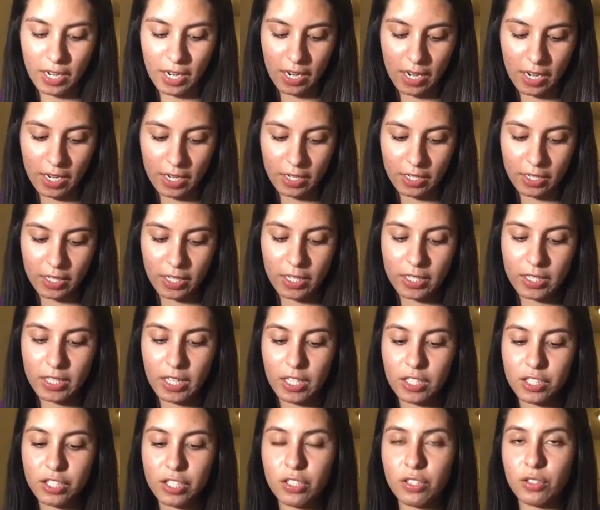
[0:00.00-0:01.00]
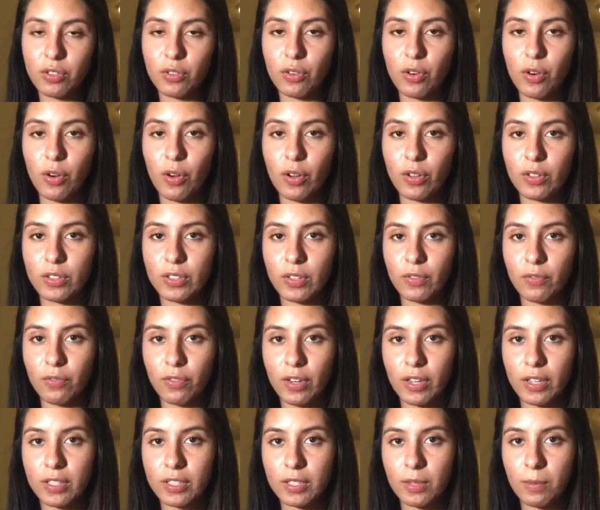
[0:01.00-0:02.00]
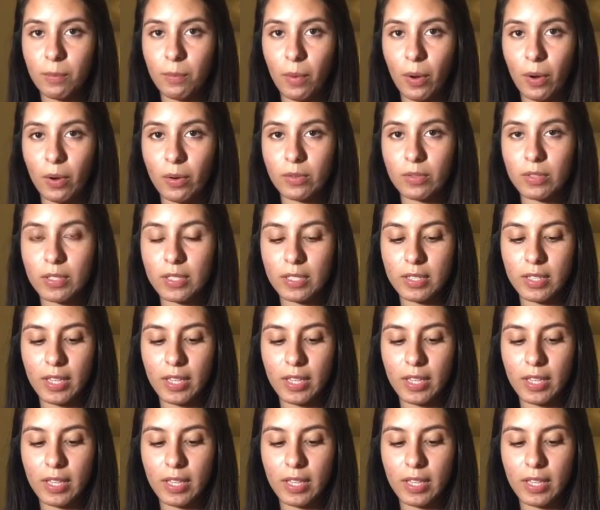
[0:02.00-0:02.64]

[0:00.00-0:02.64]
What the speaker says: and conduction are all different modes